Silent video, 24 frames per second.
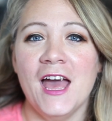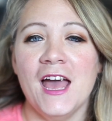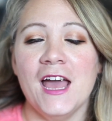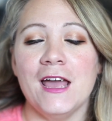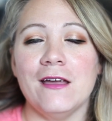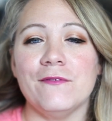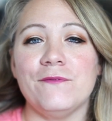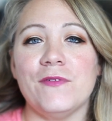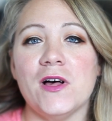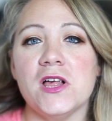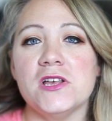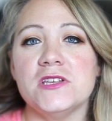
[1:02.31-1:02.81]

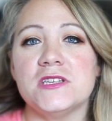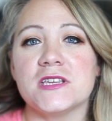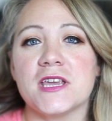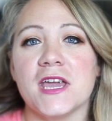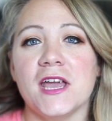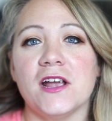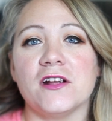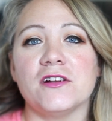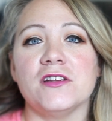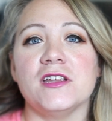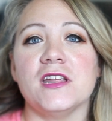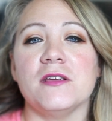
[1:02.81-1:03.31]
It follows a
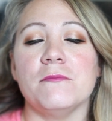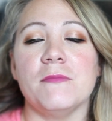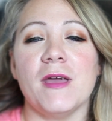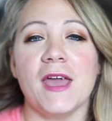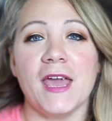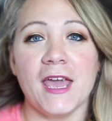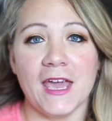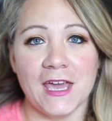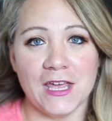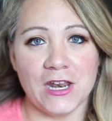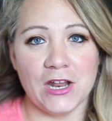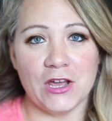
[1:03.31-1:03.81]
character named
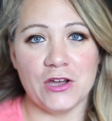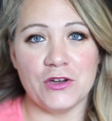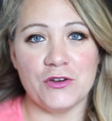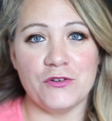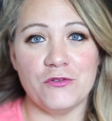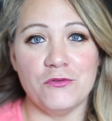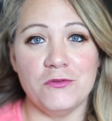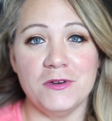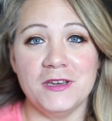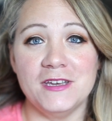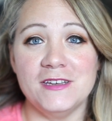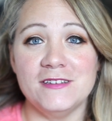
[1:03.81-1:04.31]
Hannah
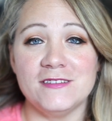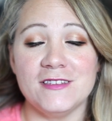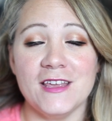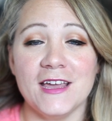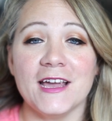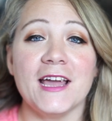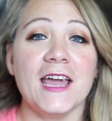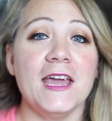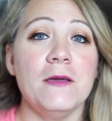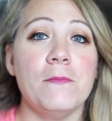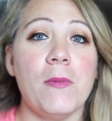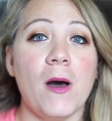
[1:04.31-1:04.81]
who is
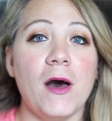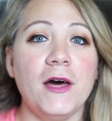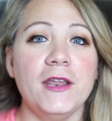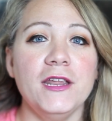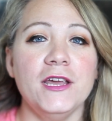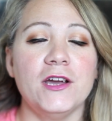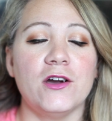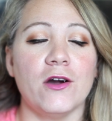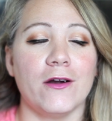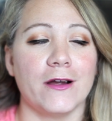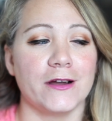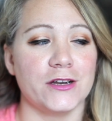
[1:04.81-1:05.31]
like a
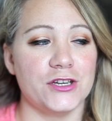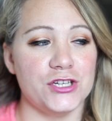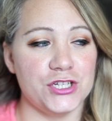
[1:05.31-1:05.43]
bodyguard.